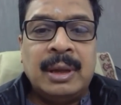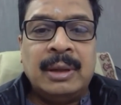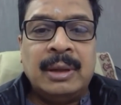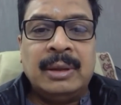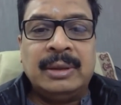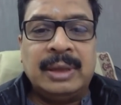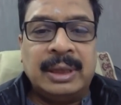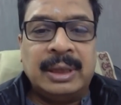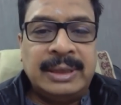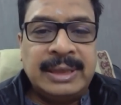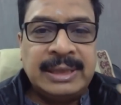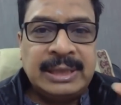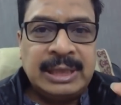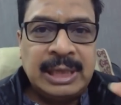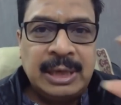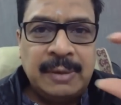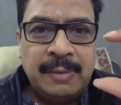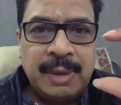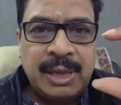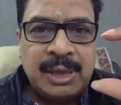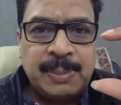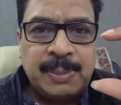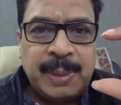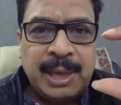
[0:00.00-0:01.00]
The
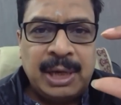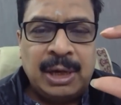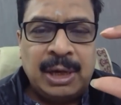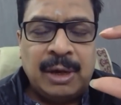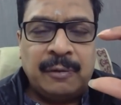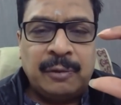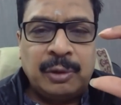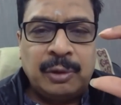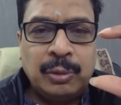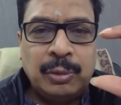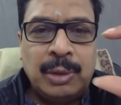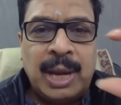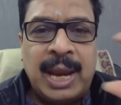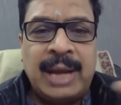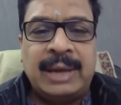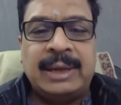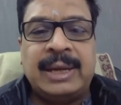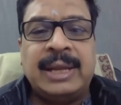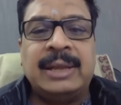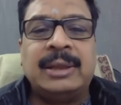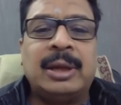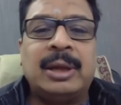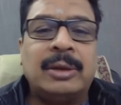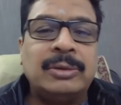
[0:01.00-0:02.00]
disinvestment of
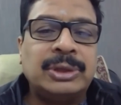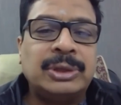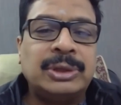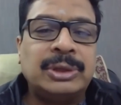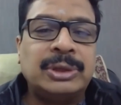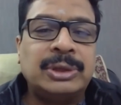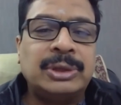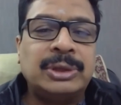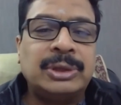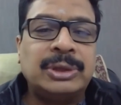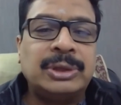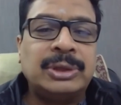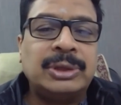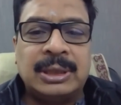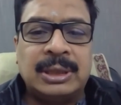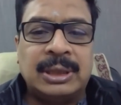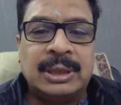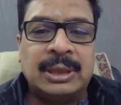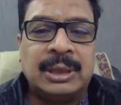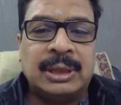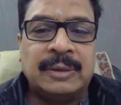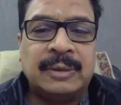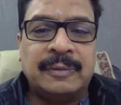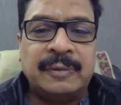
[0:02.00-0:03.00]
210,000 crores that
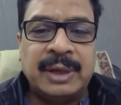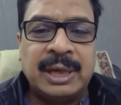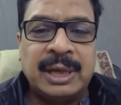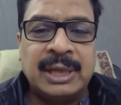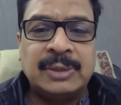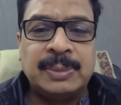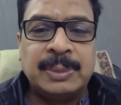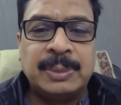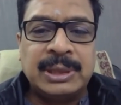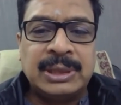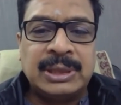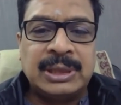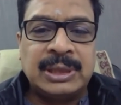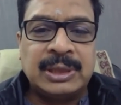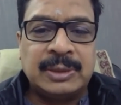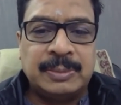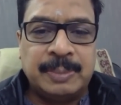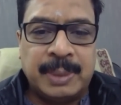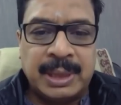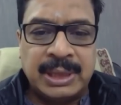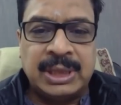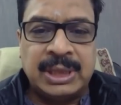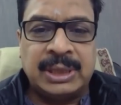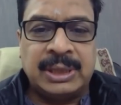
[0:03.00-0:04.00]
the finance minister has
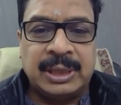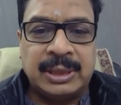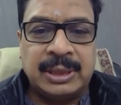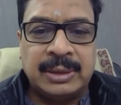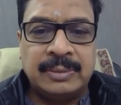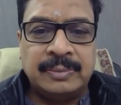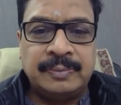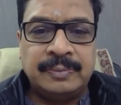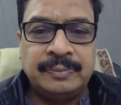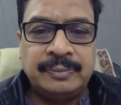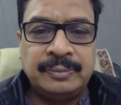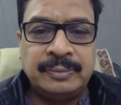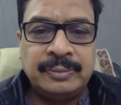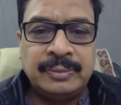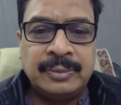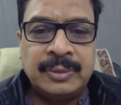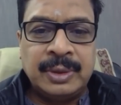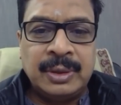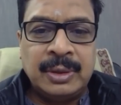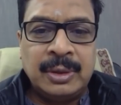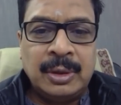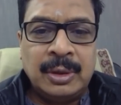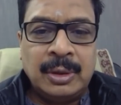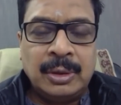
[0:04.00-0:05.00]
budgeted
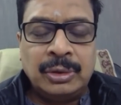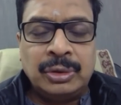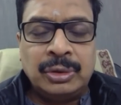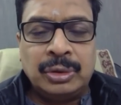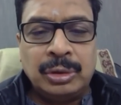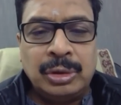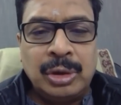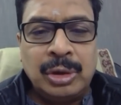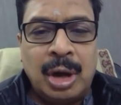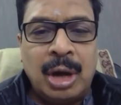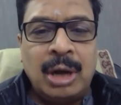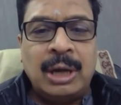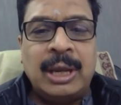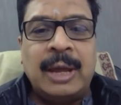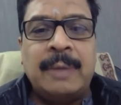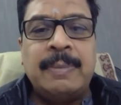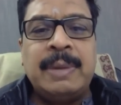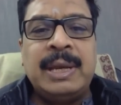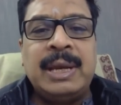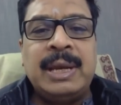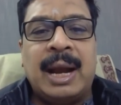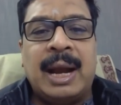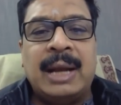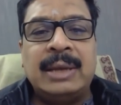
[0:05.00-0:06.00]
should not have
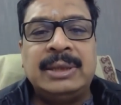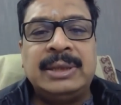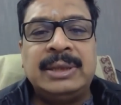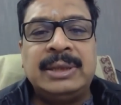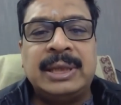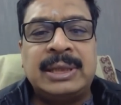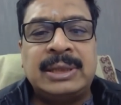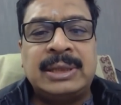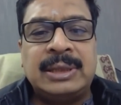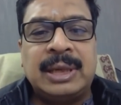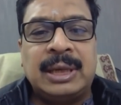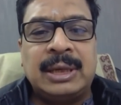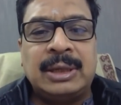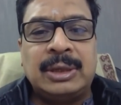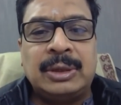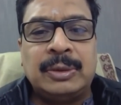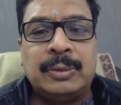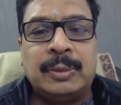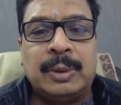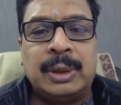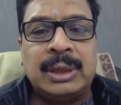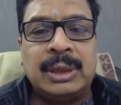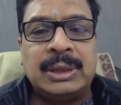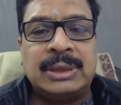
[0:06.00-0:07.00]
been adjusted
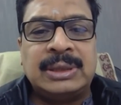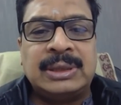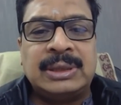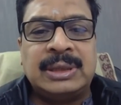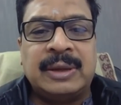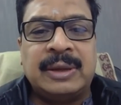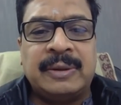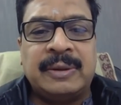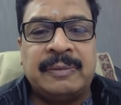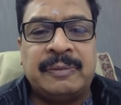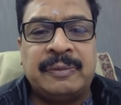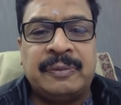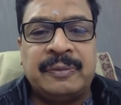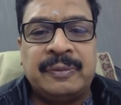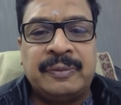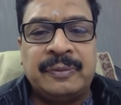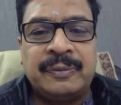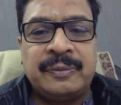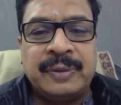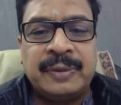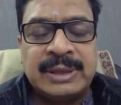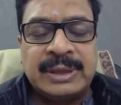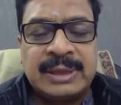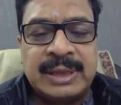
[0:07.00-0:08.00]
towards the
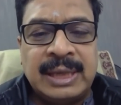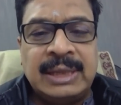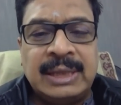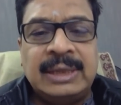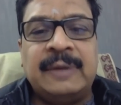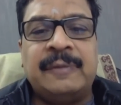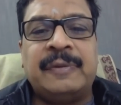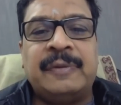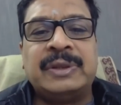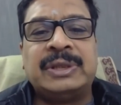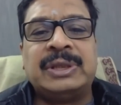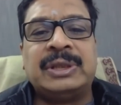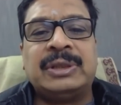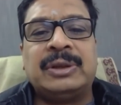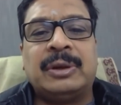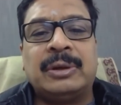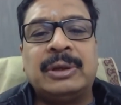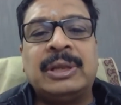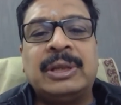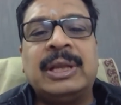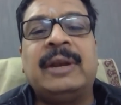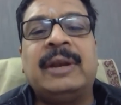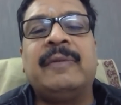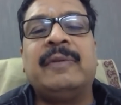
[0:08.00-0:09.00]
fiscal deficit
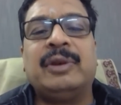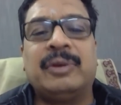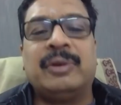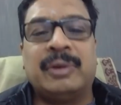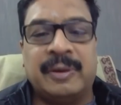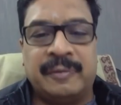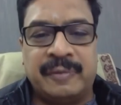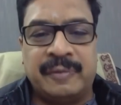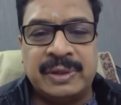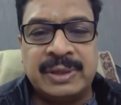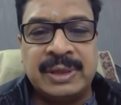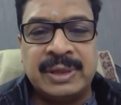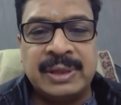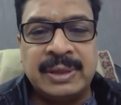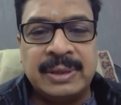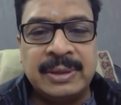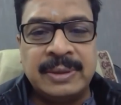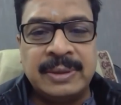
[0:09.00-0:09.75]
or the revenue deficit.